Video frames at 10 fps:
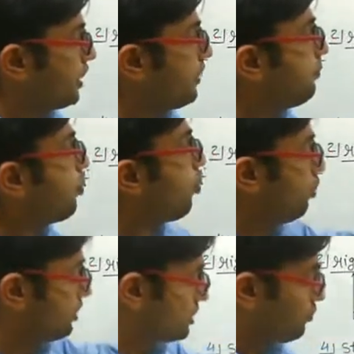keep
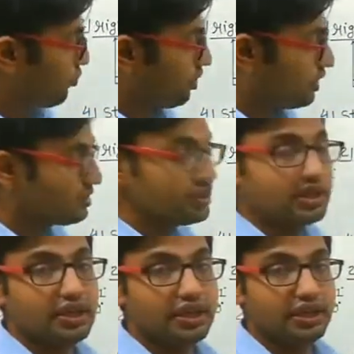all these points
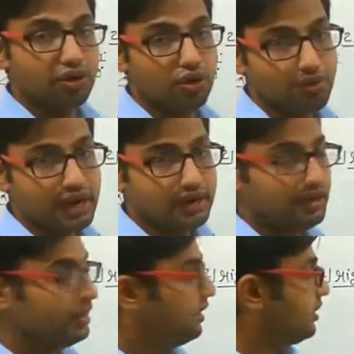in your
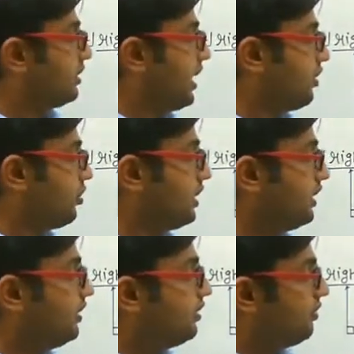mind, then
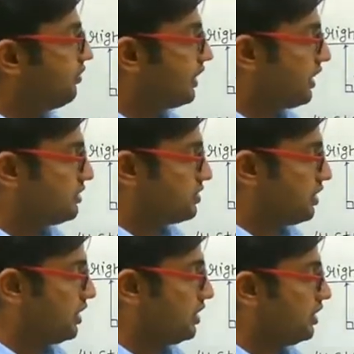only we can
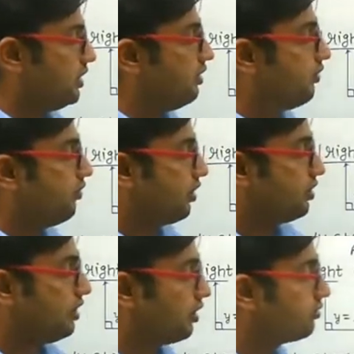study the
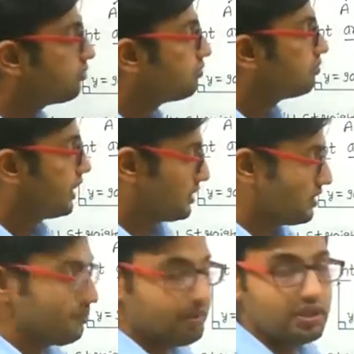further
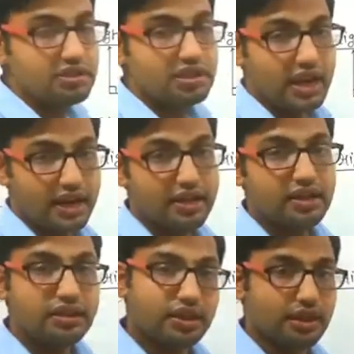examples
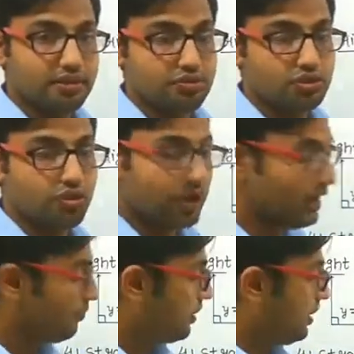and theorems.
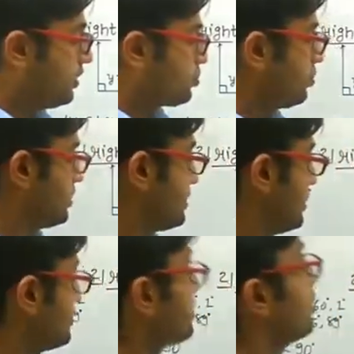Okay, so this
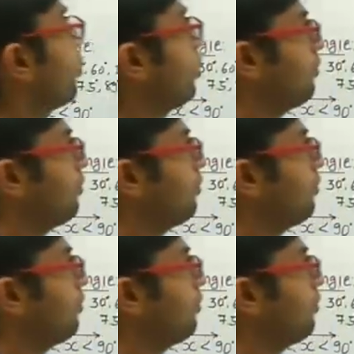is all